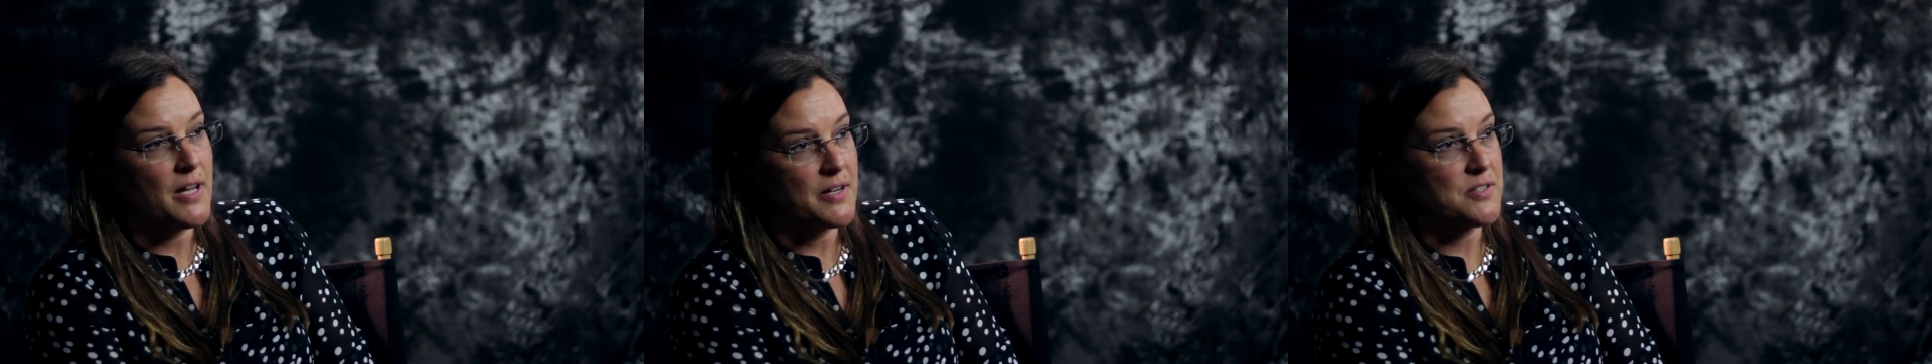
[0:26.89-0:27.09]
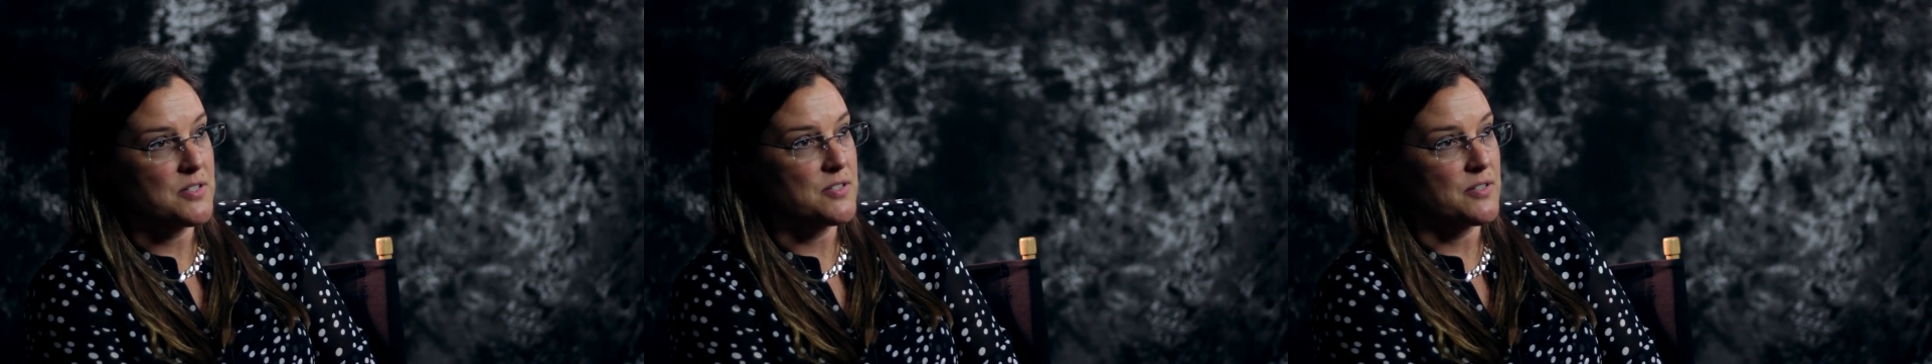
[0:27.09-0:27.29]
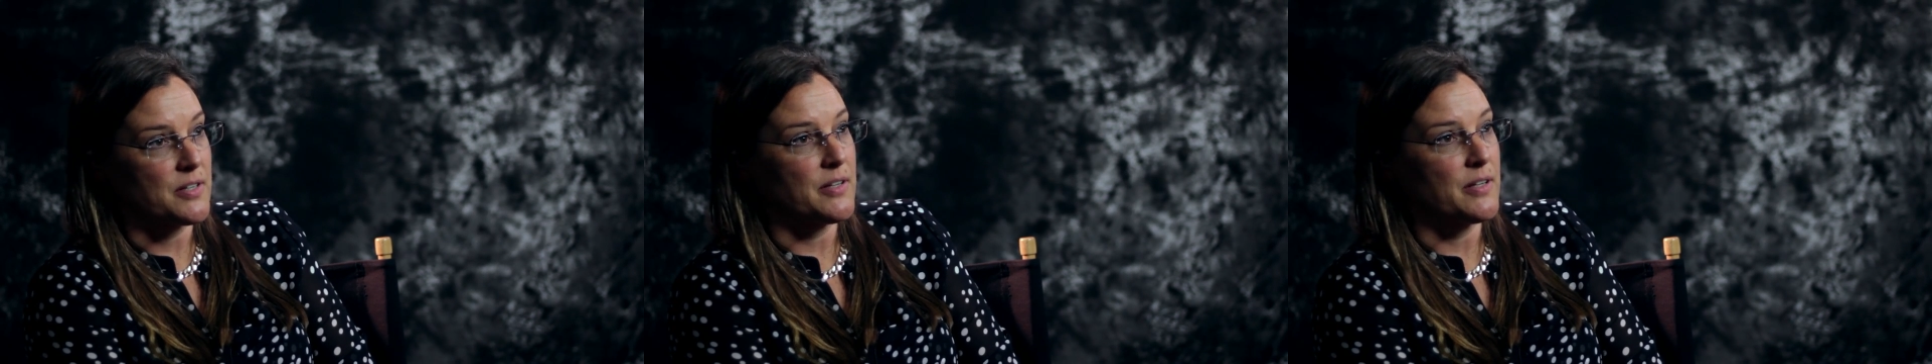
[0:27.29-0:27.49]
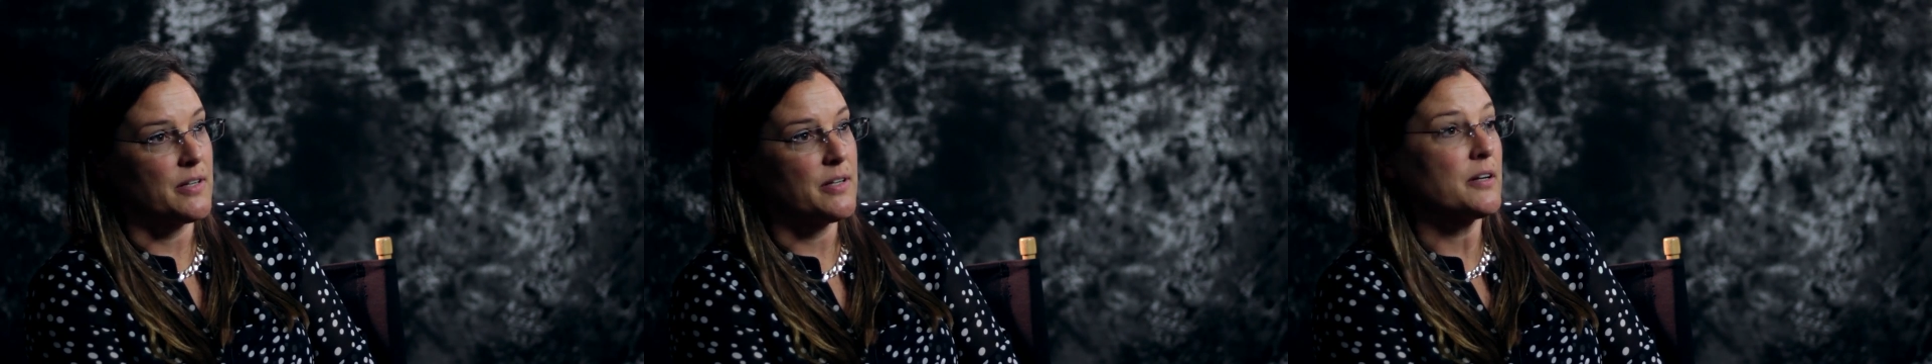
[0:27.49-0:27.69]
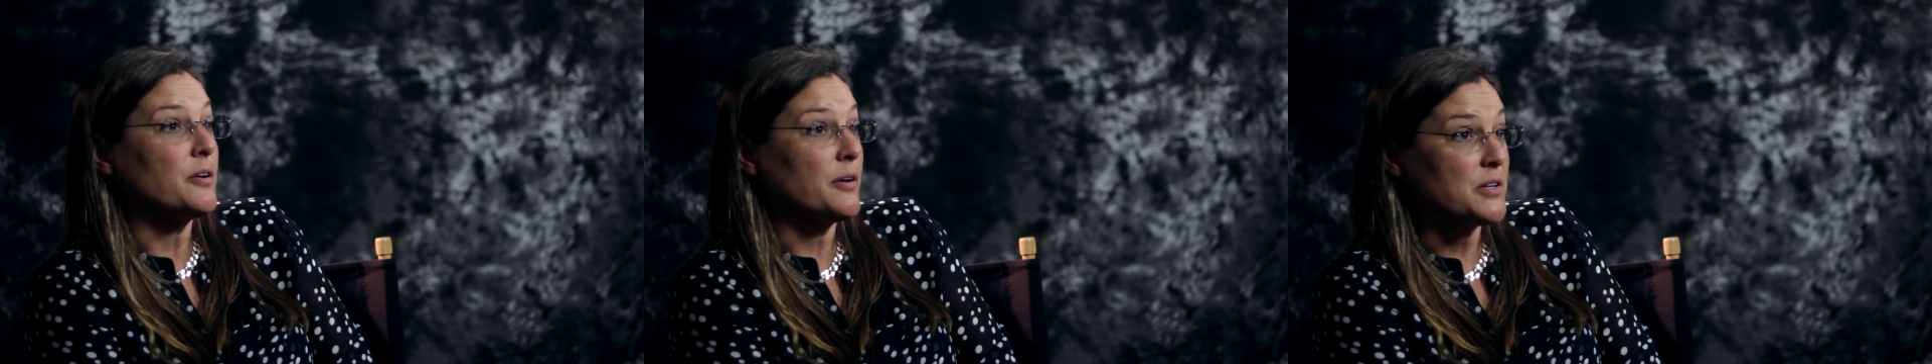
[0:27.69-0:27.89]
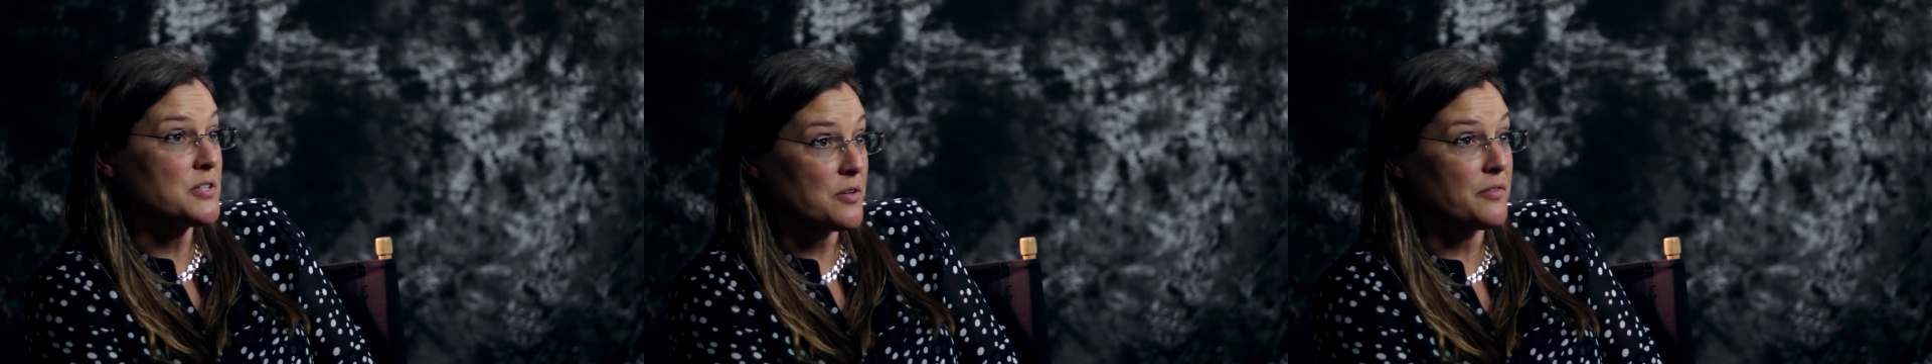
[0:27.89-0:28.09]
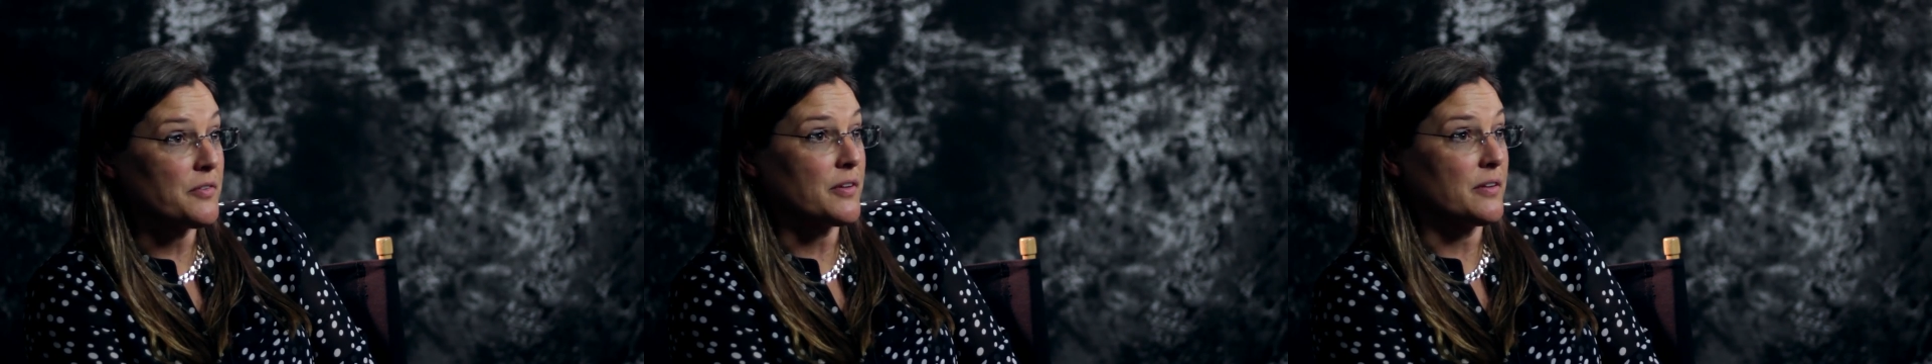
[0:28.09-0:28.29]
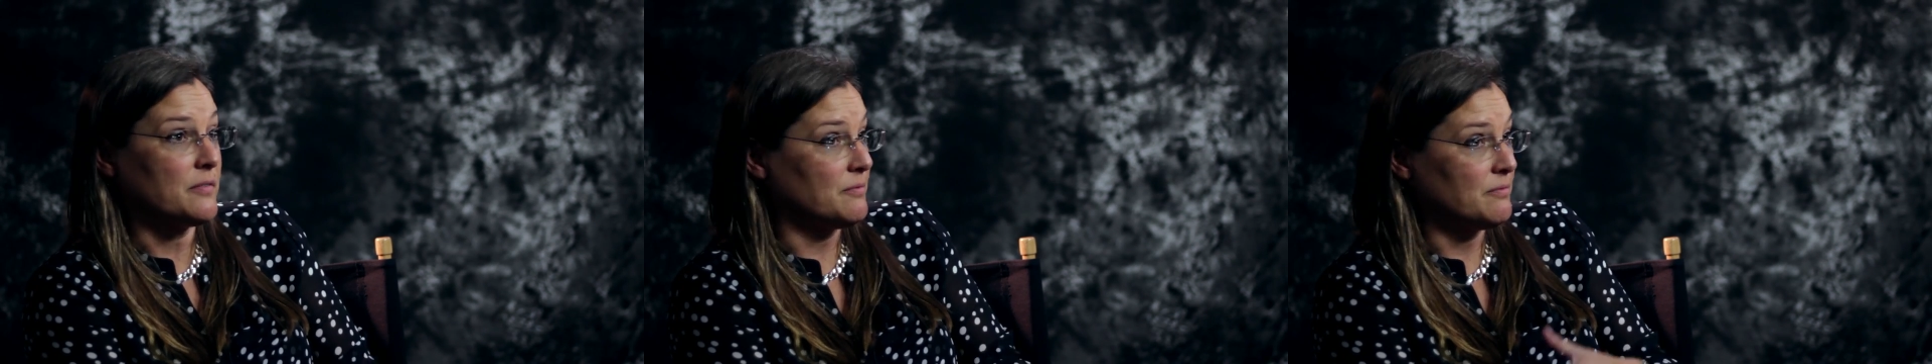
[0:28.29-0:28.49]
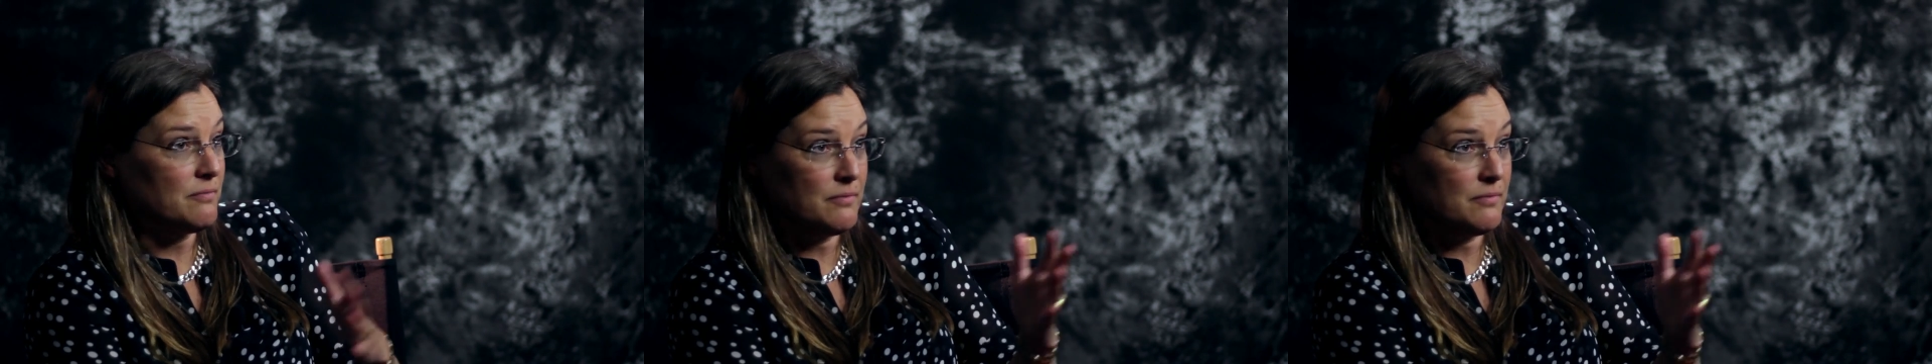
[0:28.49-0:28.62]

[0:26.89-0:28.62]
Texas are going to increase over the